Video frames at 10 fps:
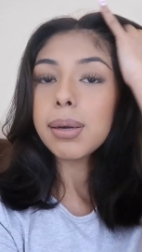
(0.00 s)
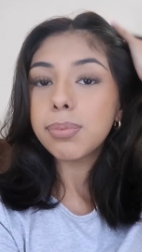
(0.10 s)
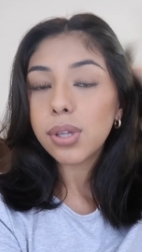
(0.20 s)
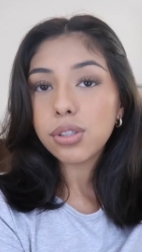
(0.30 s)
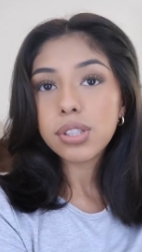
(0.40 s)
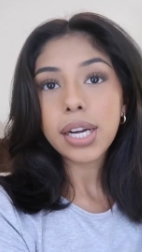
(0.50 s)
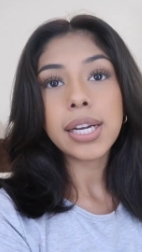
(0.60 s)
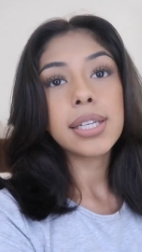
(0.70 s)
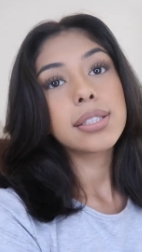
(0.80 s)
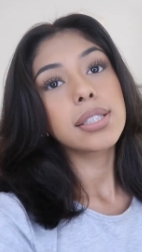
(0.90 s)
I blow dry
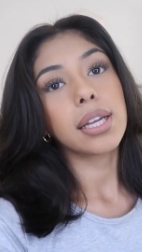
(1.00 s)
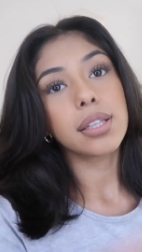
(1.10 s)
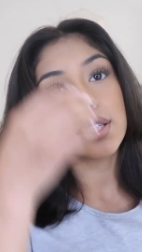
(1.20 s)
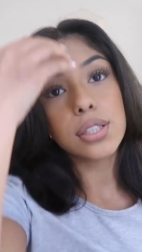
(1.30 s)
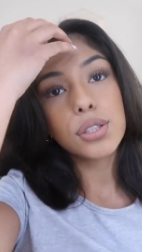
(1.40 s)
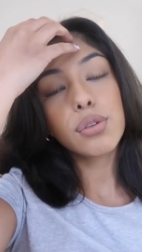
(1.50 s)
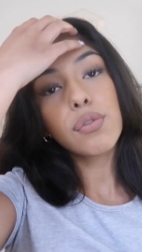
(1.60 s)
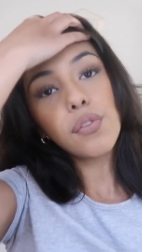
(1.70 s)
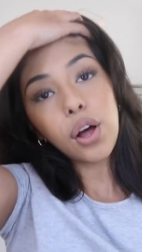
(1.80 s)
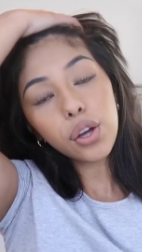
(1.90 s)
it to get this
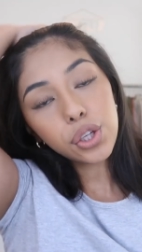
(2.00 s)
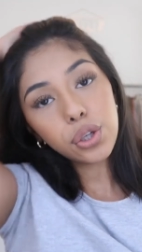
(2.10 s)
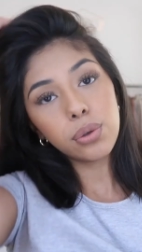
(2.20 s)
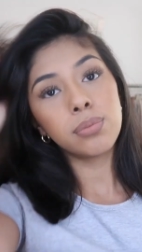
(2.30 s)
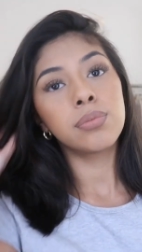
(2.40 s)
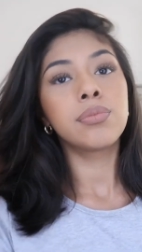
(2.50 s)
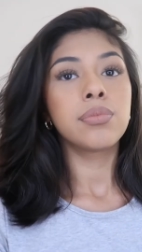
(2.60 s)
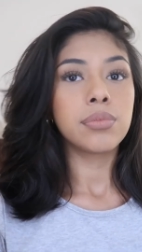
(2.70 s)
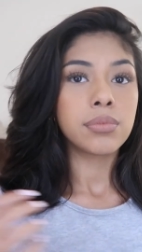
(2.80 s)
volume.